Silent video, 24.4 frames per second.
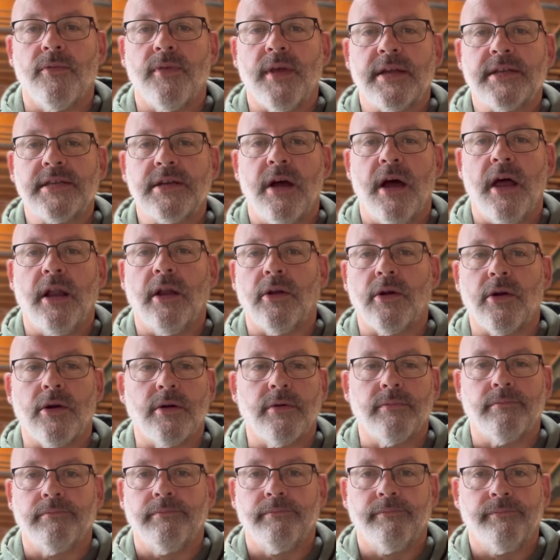That's how I
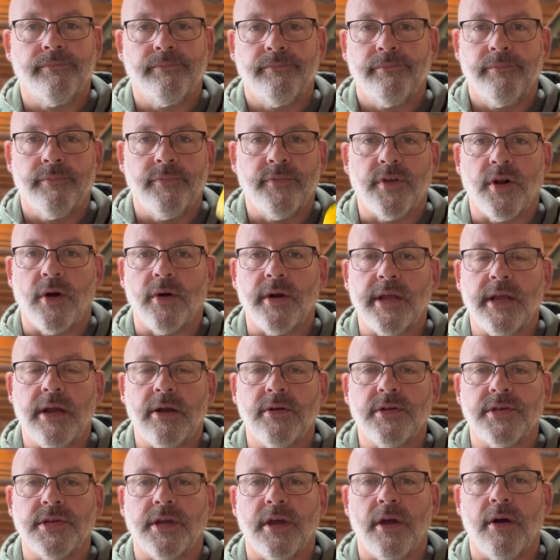learned 30
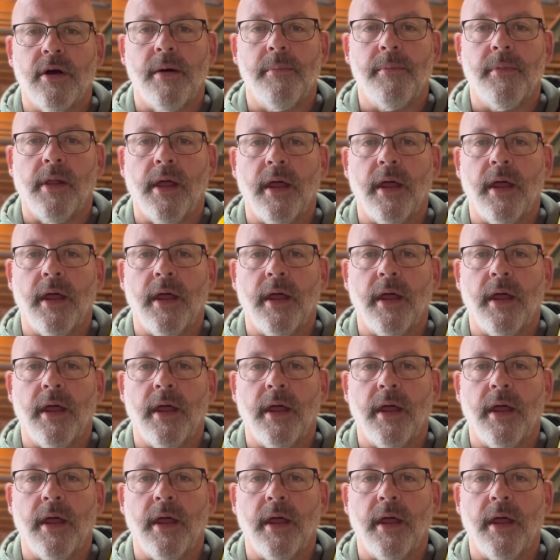years ago.